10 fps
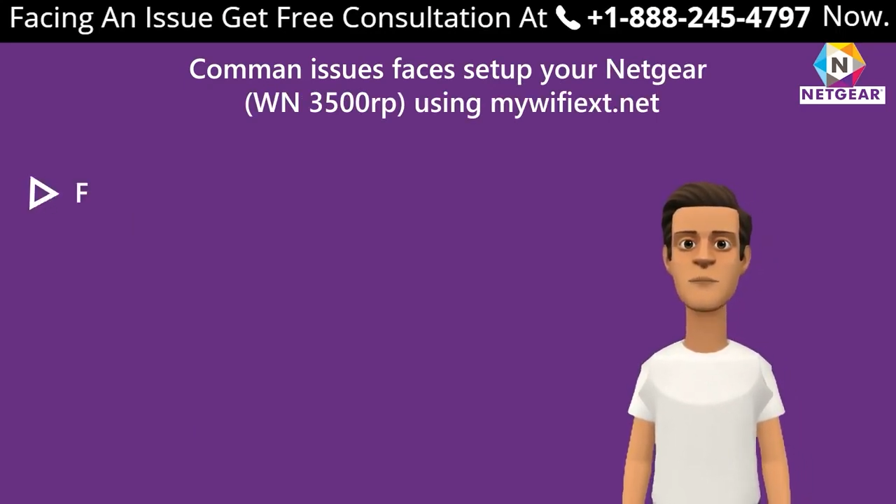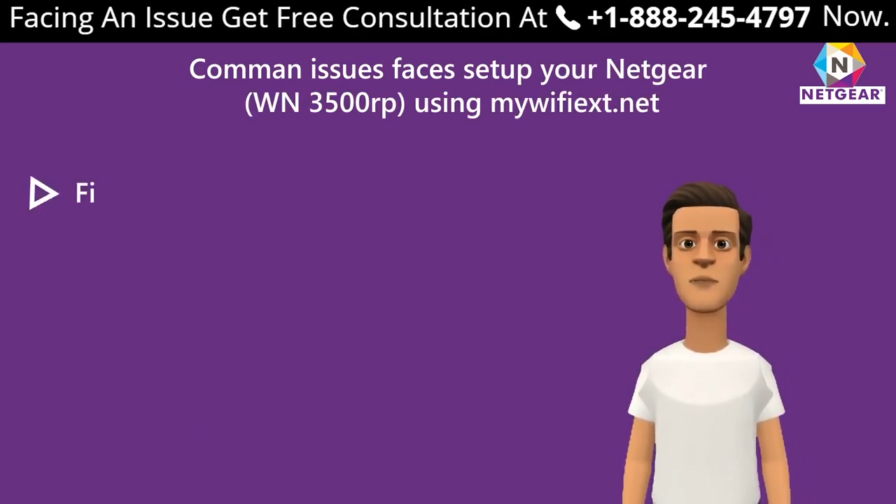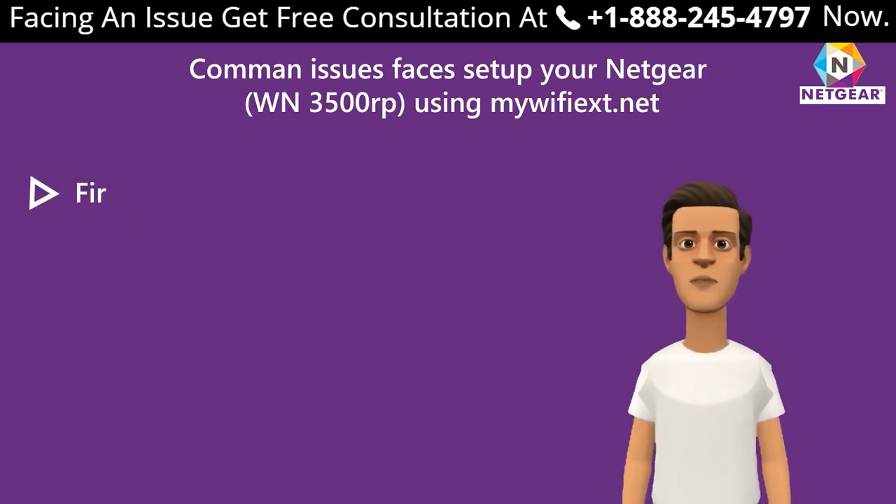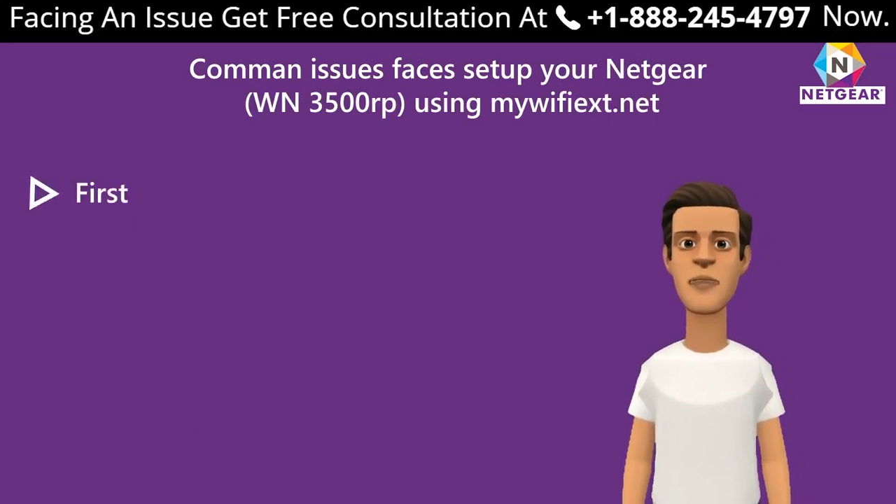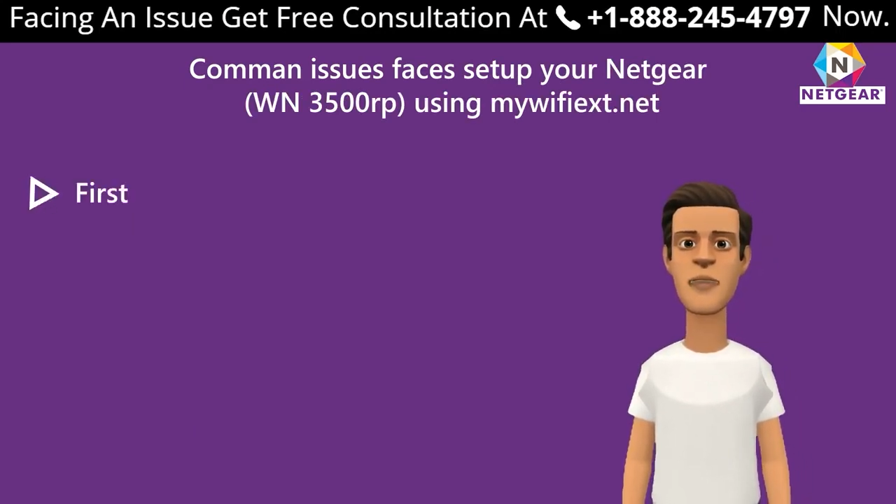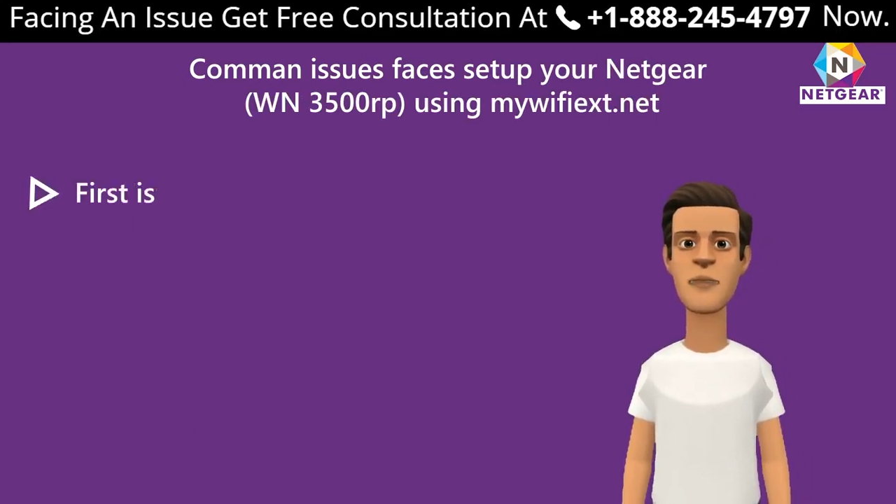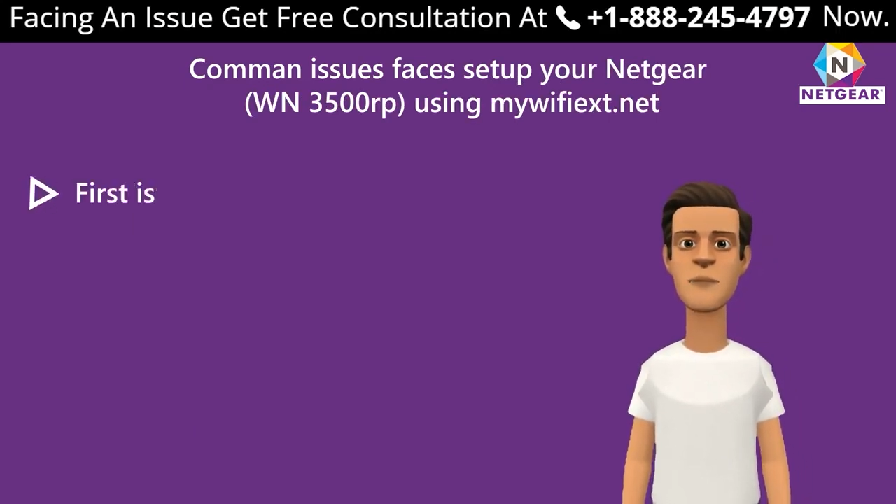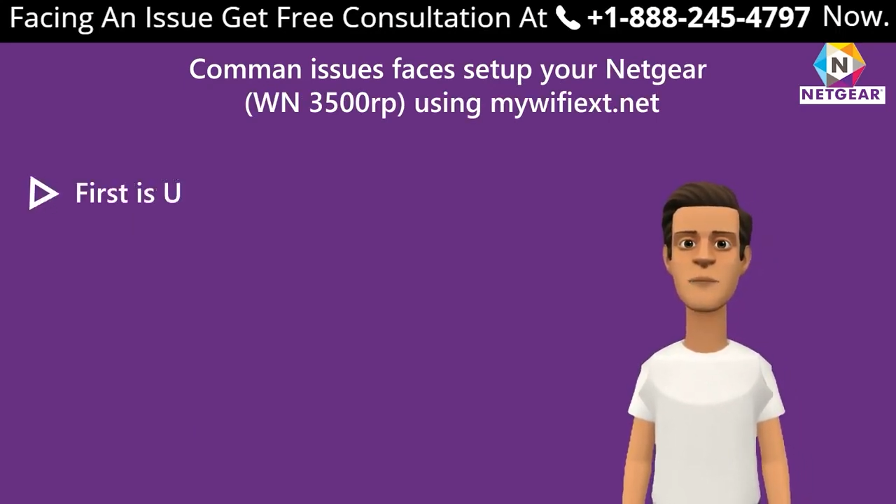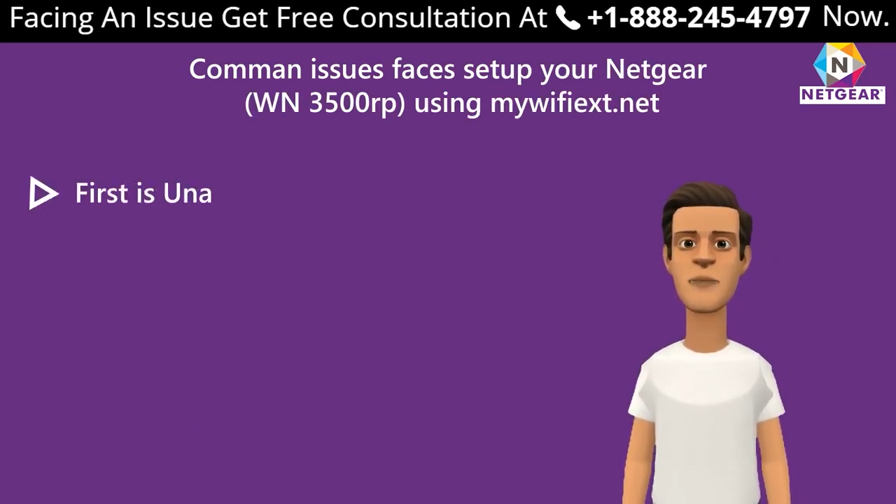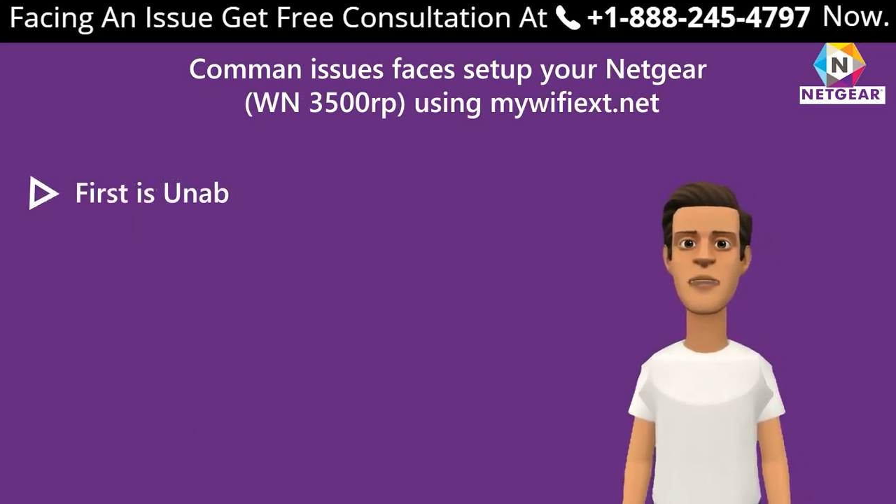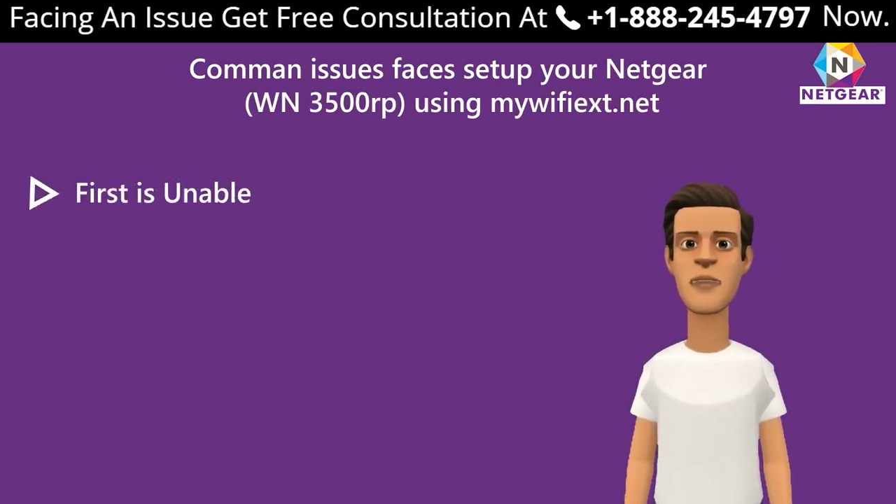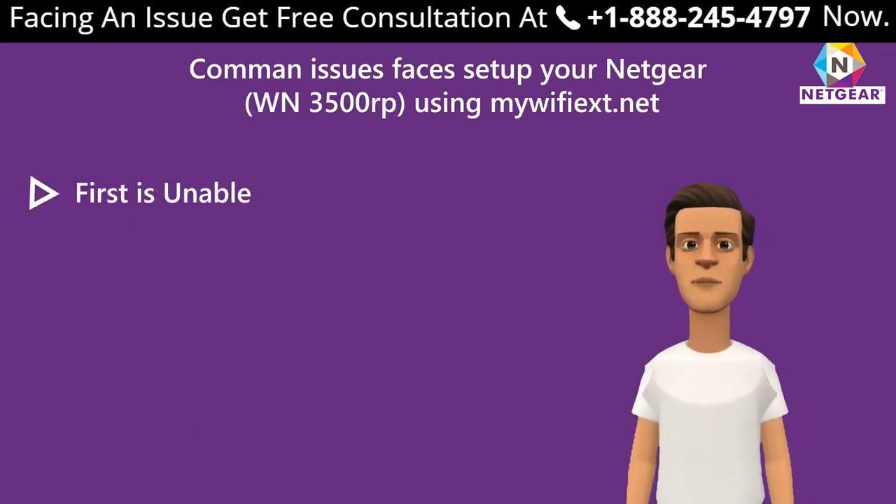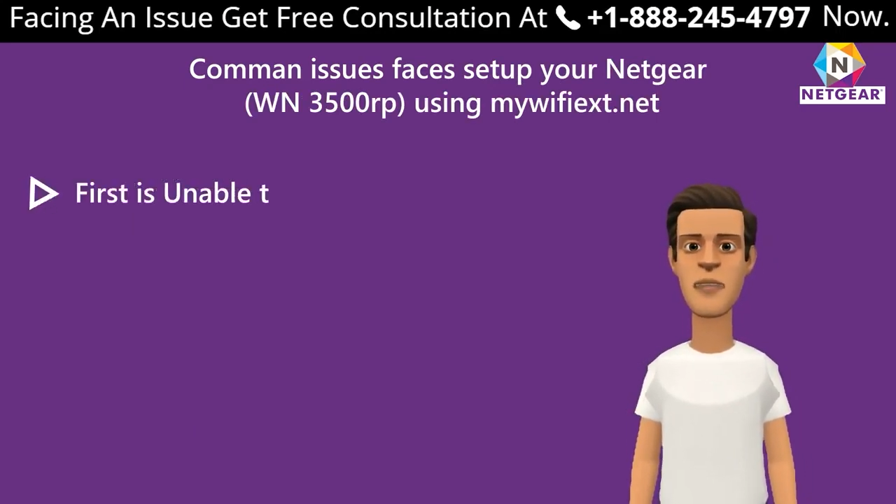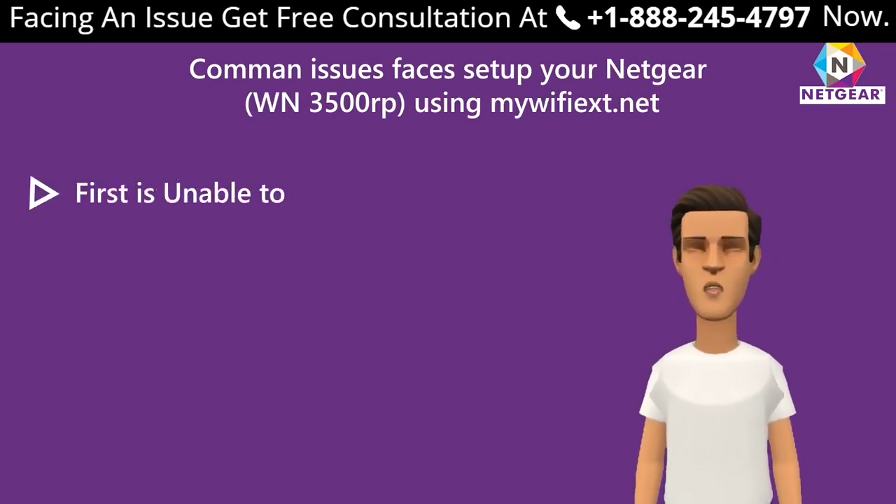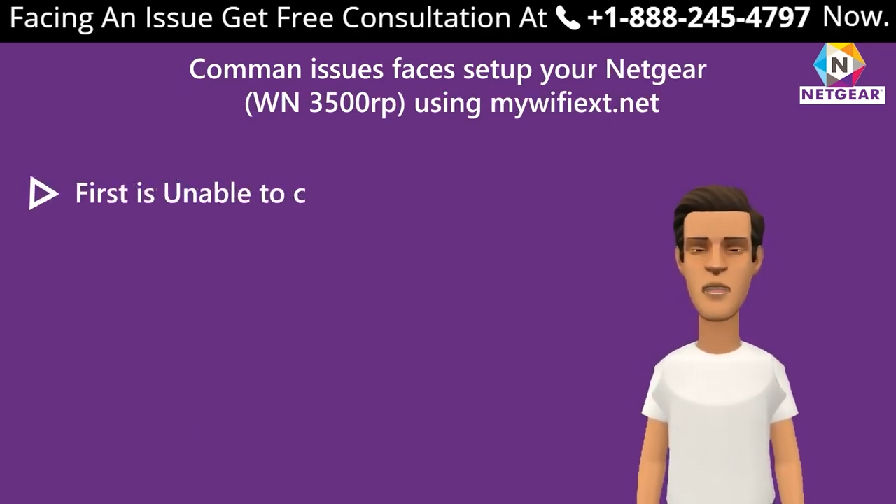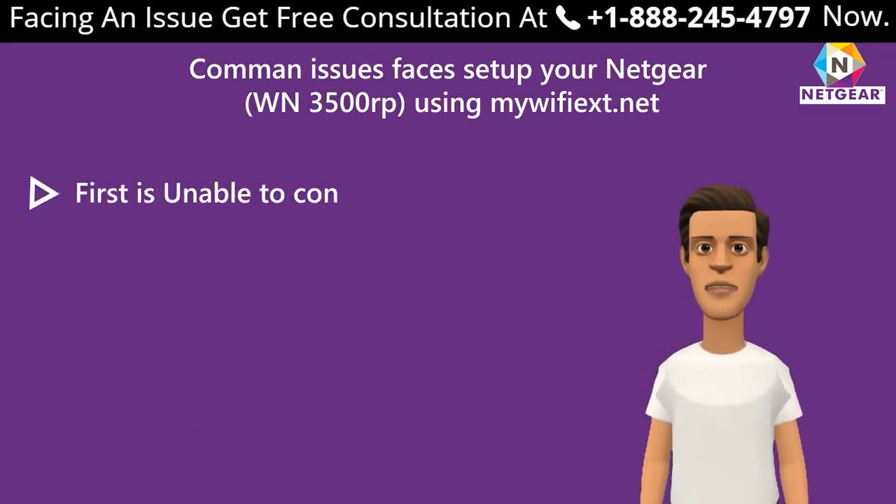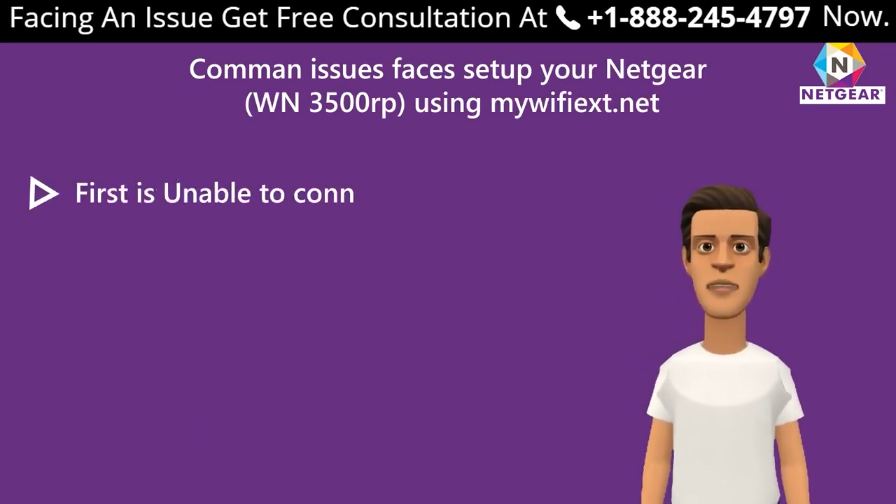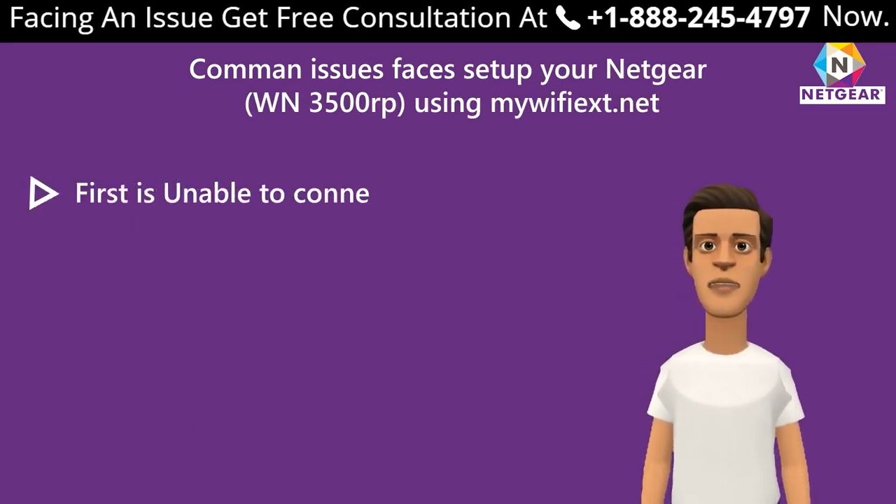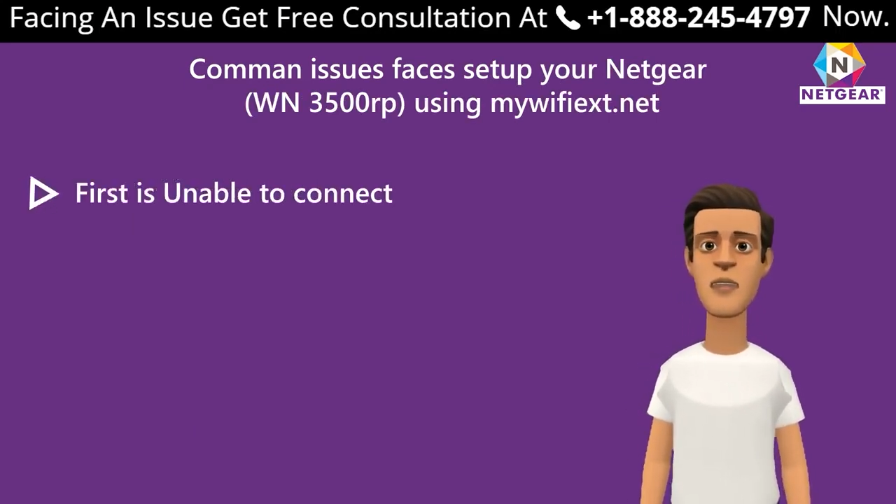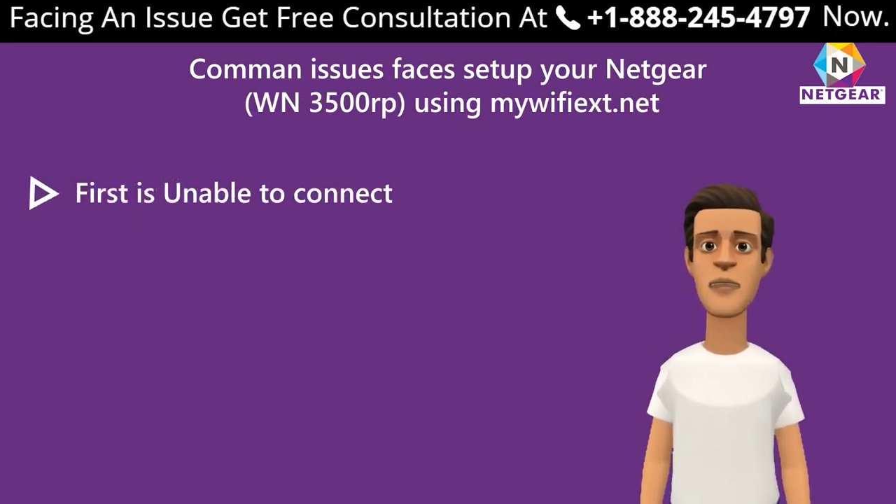First is, unable to connect